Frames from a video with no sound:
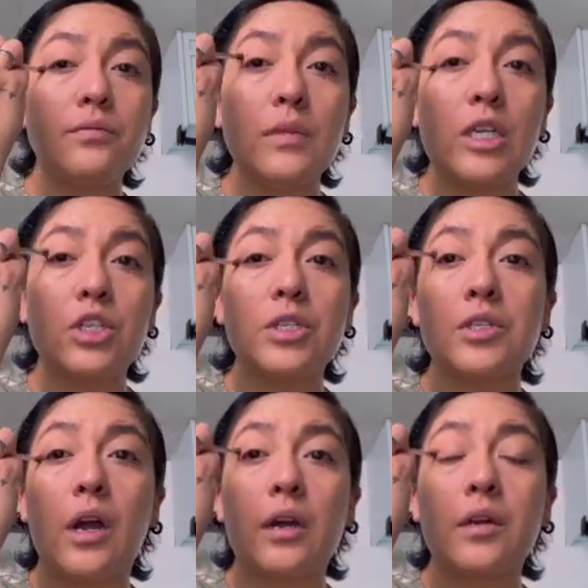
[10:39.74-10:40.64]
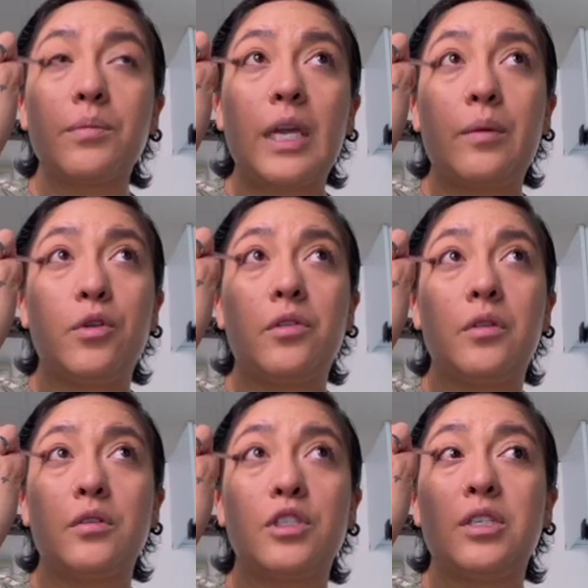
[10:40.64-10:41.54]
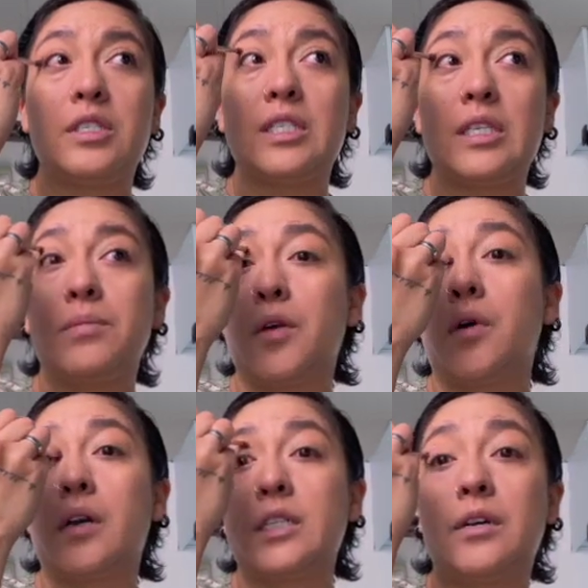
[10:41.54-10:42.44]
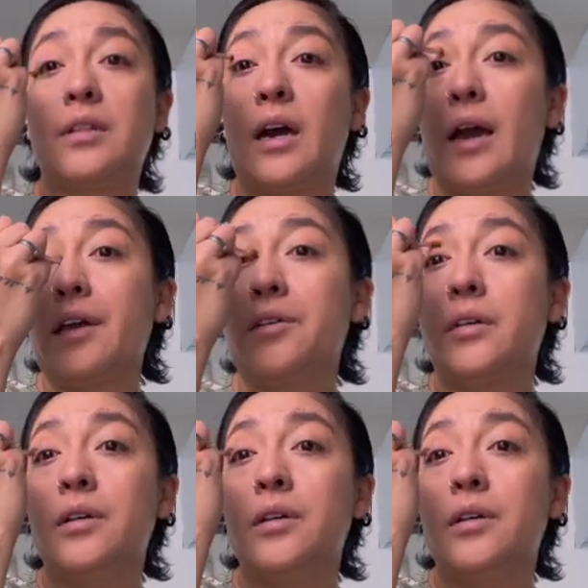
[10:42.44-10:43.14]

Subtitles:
She's not gonna be able to see me walk down the aisle.